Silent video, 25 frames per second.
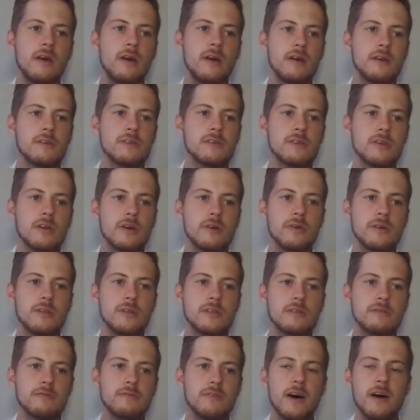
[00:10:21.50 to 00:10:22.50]
So
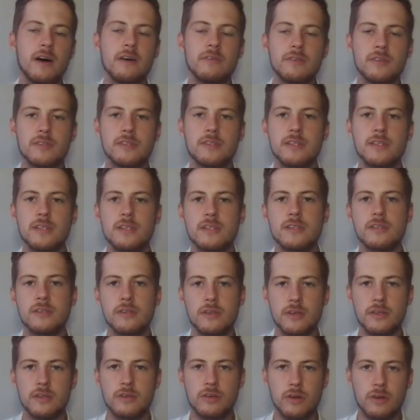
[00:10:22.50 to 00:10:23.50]
it's 5 to 6, so
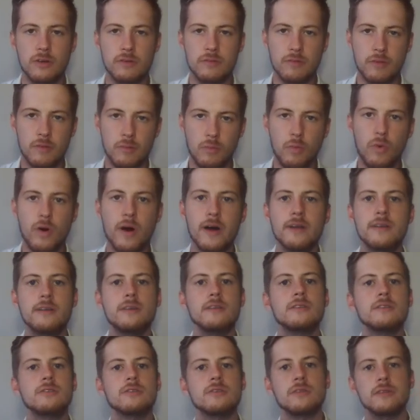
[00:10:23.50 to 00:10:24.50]
it's gone from
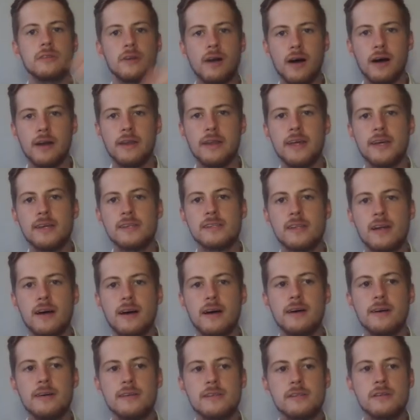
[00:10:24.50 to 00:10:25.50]
1 to the next
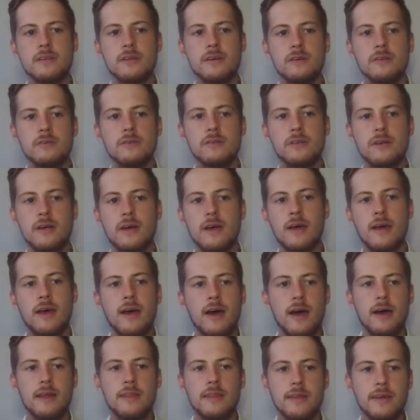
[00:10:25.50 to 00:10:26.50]
highest node,
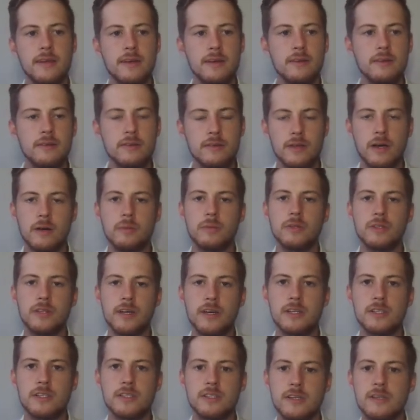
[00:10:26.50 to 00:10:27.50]
and then double
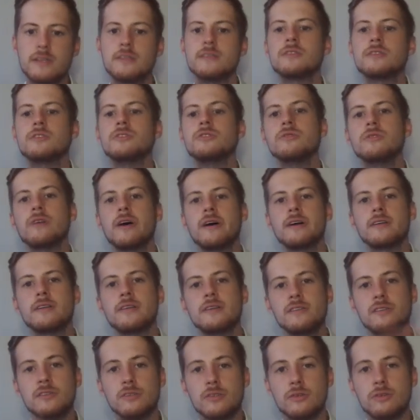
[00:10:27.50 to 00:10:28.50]
dash to do that
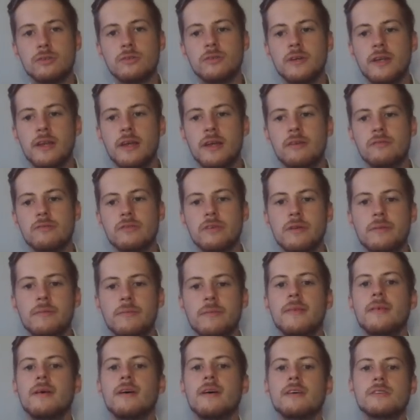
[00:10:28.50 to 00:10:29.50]
until 11.
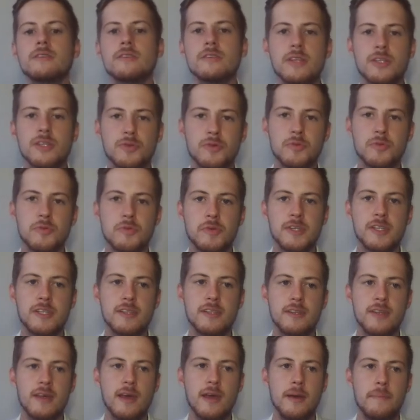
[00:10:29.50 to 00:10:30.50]
So that's what we did
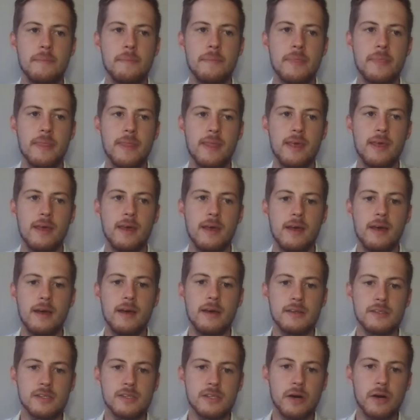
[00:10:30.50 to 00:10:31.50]
there.
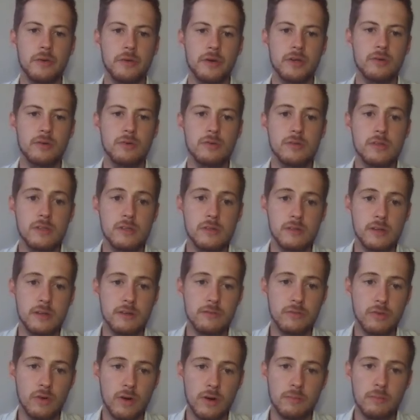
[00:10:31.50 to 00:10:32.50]
Now we can also do that
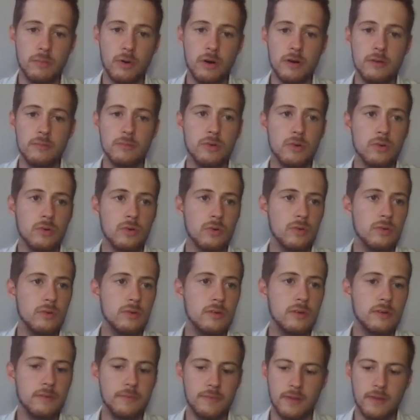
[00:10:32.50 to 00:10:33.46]
for our bottom chord.